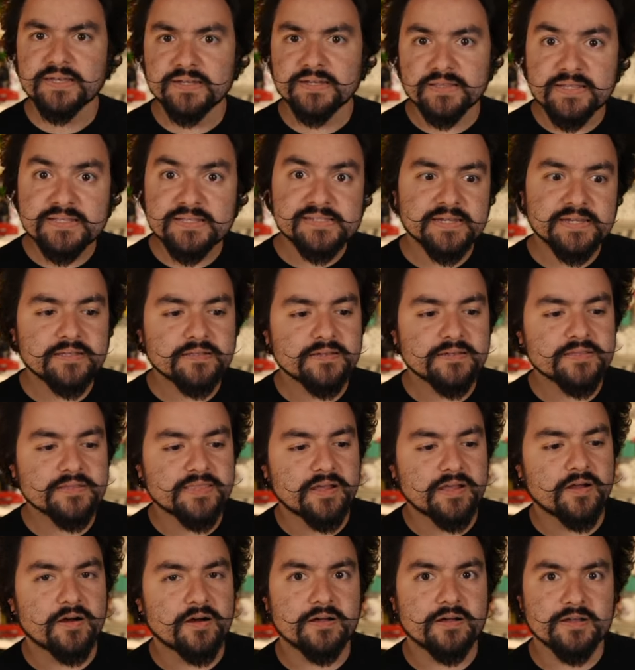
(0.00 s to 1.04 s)
Now let's take a look at
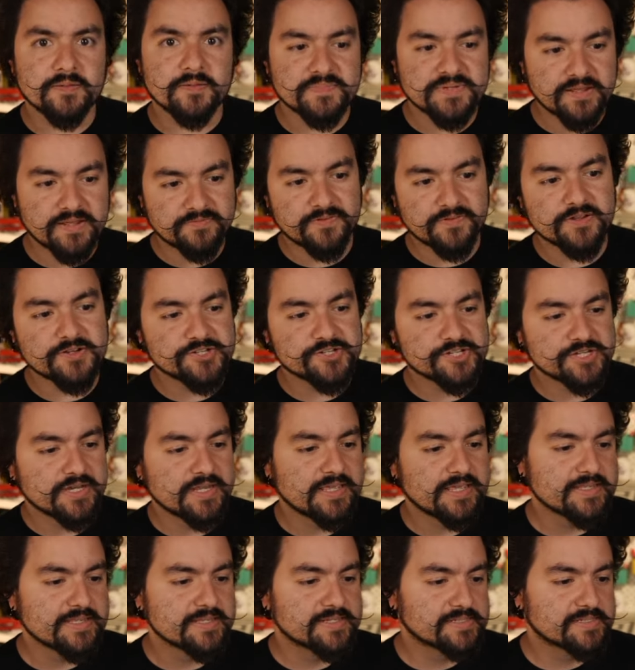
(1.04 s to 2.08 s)
that on update function
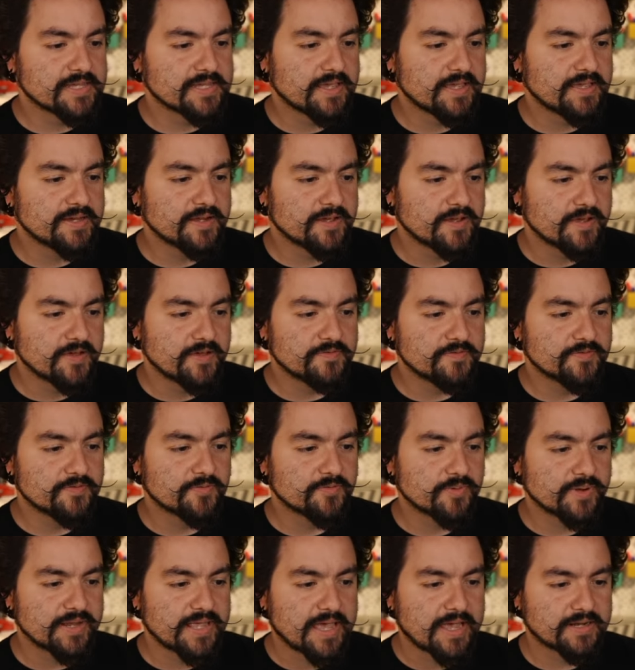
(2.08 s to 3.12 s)
inside of
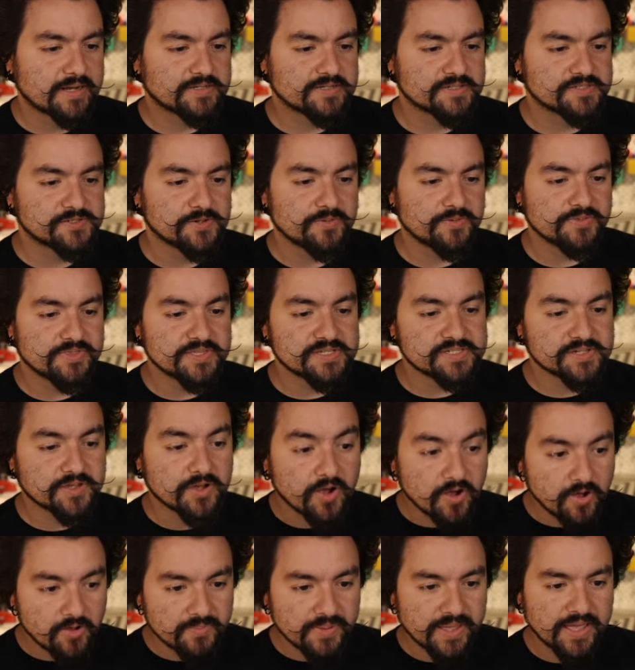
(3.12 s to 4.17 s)
React. So this
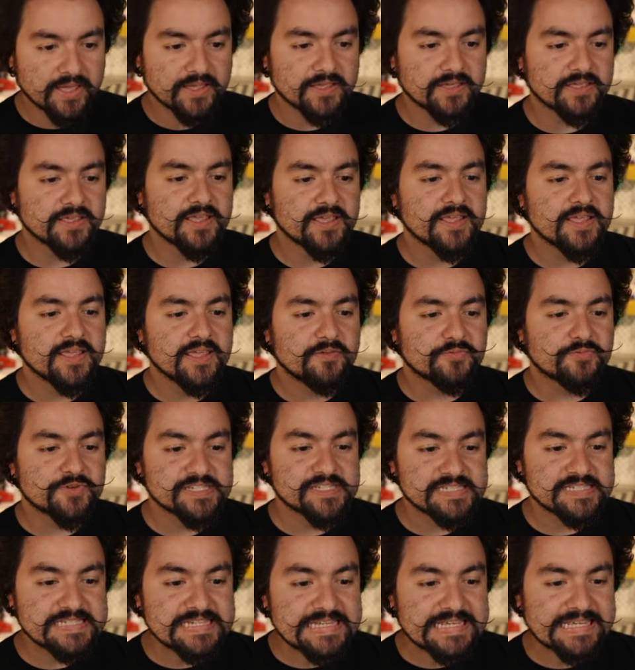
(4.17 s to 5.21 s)
callback
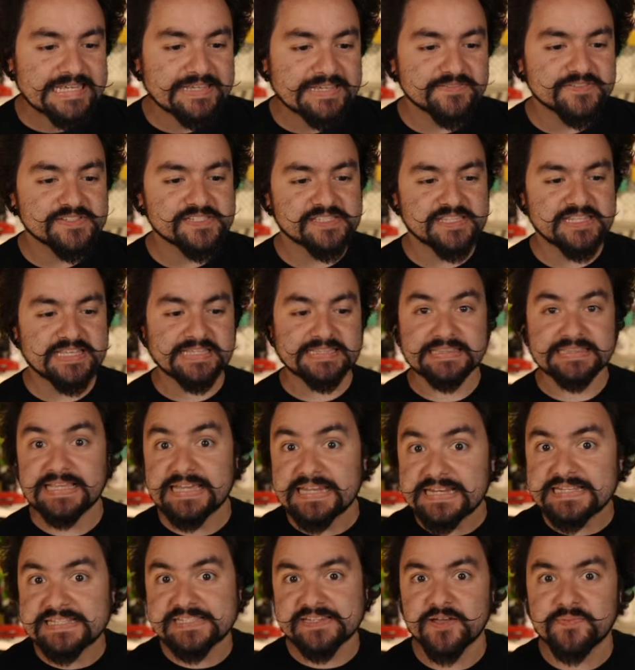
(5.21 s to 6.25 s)
receives the
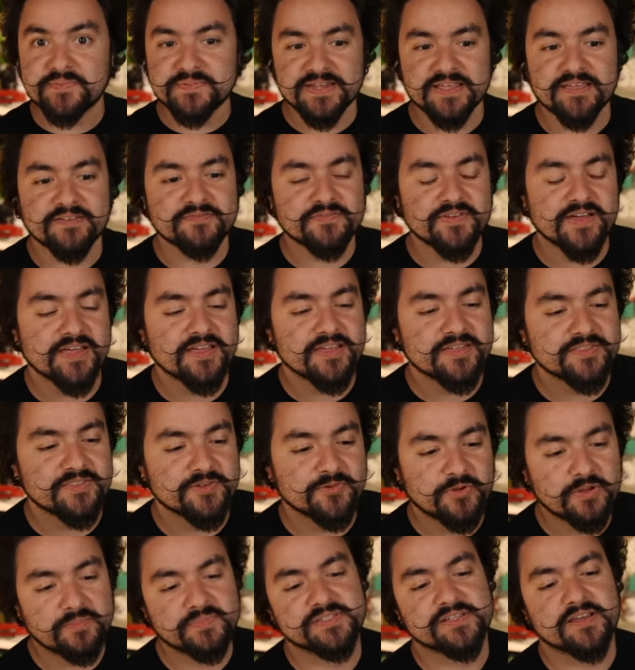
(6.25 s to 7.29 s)
latest update via the
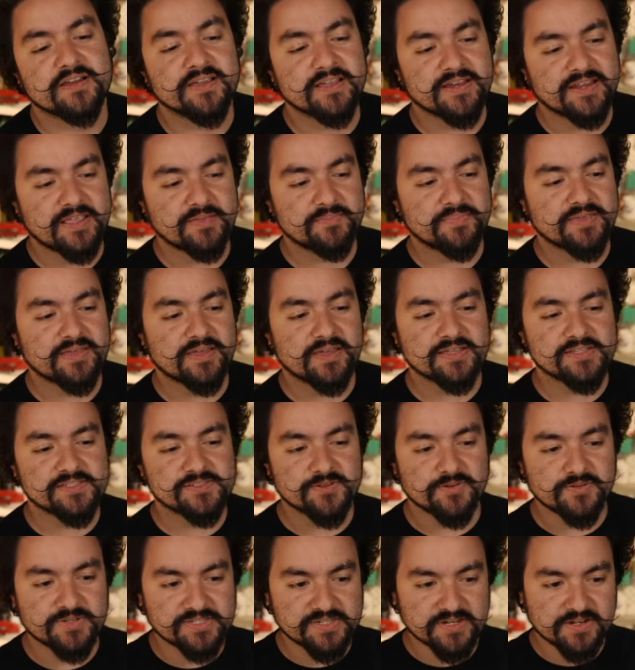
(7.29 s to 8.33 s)
WebSocket API.
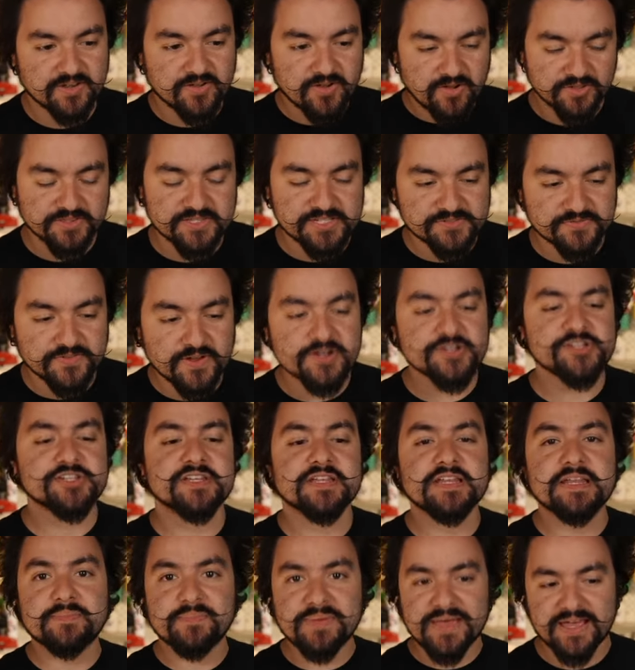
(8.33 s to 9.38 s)
So it's going to call this
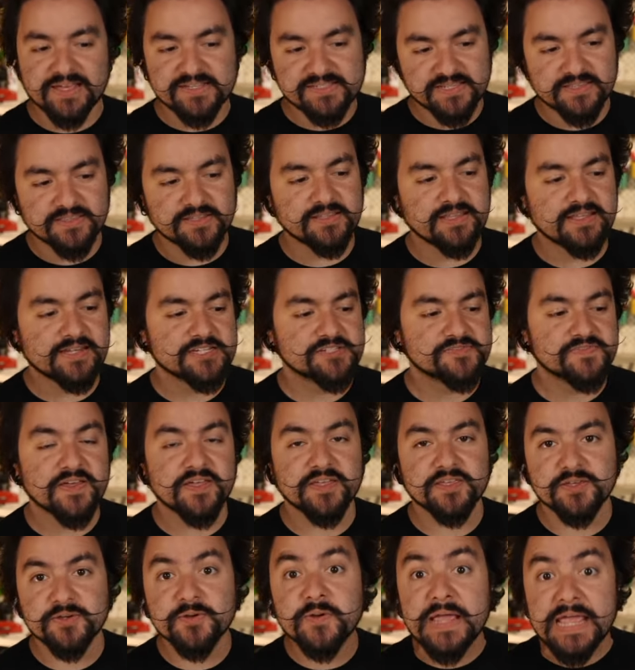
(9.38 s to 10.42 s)
function, pass in the latest
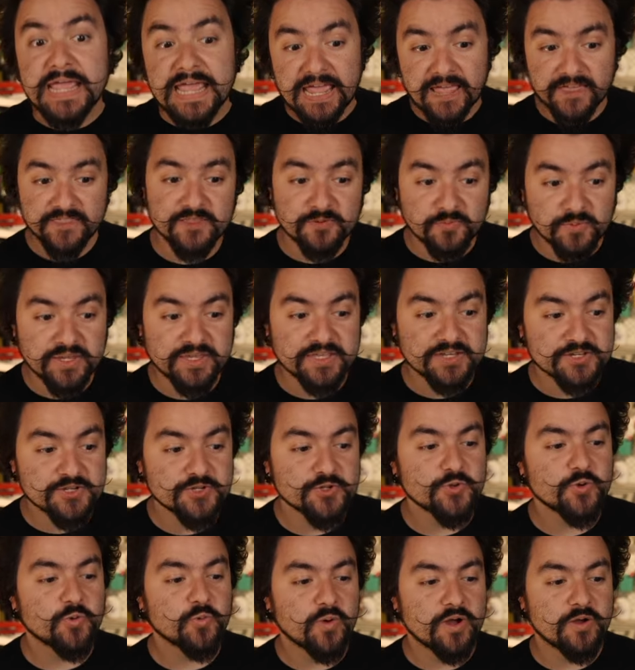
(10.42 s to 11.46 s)
value, and then we can
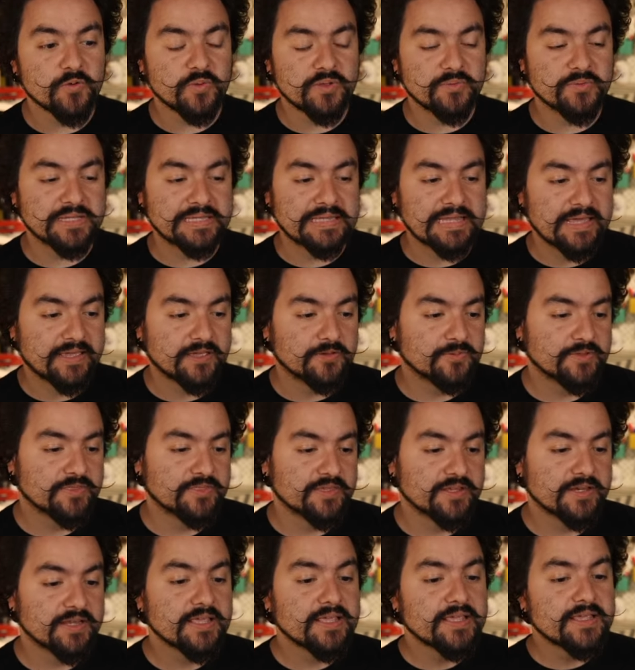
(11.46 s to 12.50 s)
do what we would like with
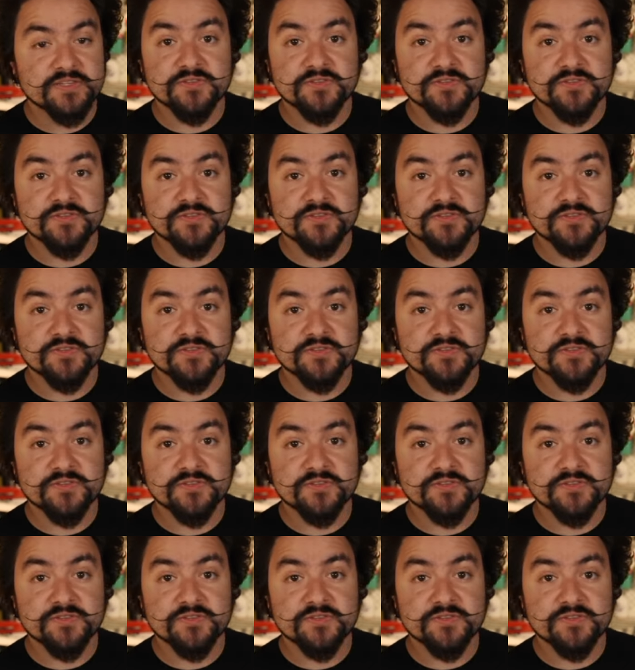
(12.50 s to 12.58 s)
it.